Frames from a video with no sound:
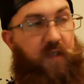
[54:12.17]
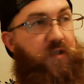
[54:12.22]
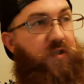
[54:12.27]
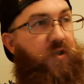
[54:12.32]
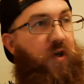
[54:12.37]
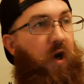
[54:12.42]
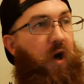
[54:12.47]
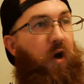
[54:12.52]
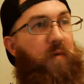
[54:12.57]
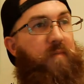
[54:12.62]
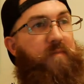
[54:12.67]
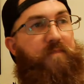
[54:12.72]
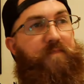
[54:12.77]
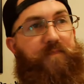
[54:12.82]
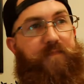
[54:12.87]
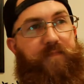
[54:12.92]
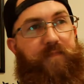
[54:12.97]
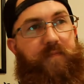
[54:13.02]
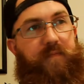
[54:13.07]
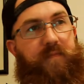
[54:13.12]
So
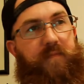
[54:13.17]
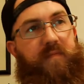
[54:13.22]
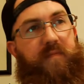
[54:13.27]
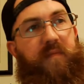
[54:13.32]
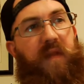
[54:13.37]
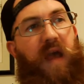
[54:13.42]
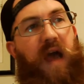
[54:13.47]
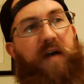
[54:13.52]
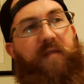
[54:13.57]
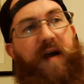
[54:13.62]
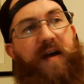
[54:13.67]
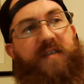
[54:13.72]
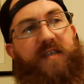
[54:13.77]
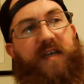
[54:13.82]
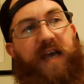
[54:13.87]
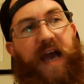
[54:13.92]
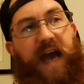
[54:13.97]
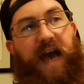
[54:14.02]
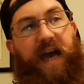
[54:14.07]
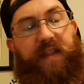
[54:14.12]
I've
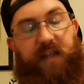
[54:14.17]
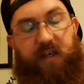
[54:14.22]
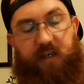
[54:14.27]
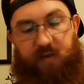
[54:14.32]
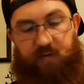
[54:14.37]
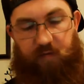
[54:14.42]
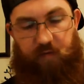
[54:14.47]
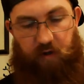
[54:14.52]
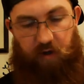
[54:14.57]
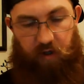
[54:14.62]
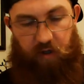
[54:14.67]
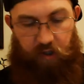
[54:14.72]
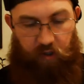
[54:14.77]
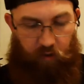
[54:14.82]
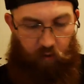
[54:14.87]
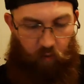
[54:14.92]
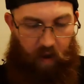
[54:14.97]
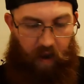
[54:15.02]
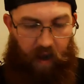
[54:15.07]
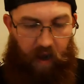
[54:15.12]
actually had this for a
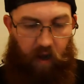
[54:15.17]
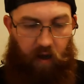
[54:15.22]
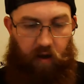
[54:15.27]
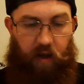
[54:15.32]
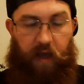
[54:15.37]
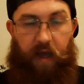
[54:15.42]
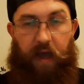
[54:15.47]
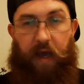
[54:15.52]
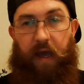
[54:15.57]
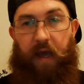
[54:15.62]
little while,